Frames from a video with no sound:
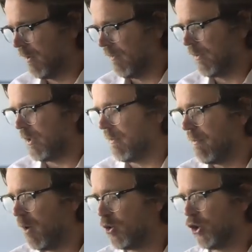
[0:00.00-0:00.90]
the
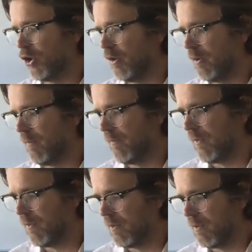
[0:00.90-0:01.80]
emotion,
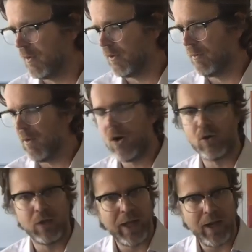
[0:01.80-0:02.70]
the
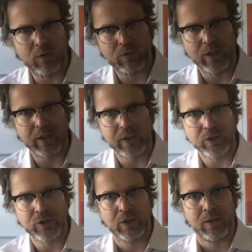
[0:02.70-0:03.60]
moral
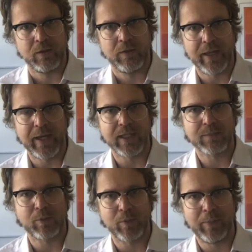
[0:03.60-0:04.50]
outrage that has
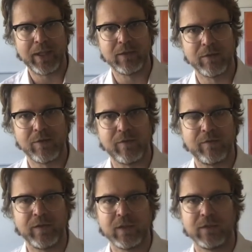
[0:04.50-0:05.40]
propelled the
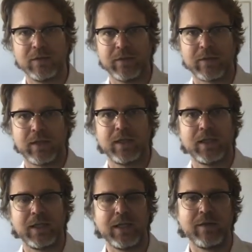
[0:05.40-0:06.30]
field
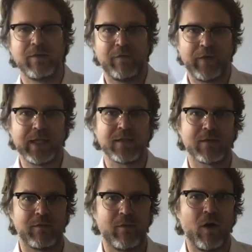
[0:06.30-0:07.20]
in the face
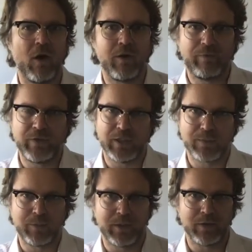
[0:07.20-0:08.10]
of obvious
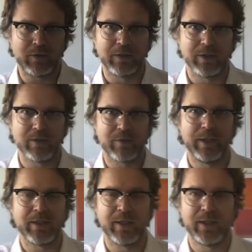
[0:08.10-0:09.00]
political
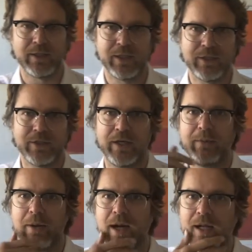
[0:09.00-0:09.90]
instrumentalization and
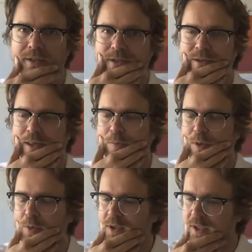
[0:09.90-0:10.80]
bias that we
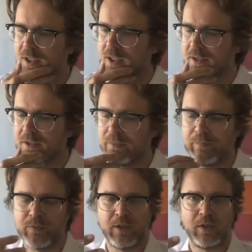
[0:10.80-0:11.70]
will discuss.
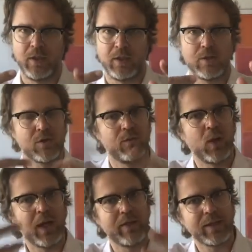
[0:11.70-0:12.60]
So
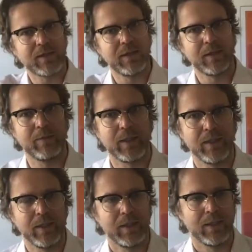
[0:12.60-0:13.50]
voila, that's a little bit
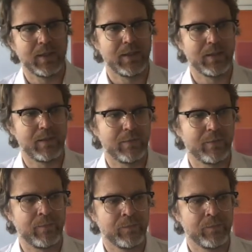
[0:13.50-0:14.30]
Schwarzenberg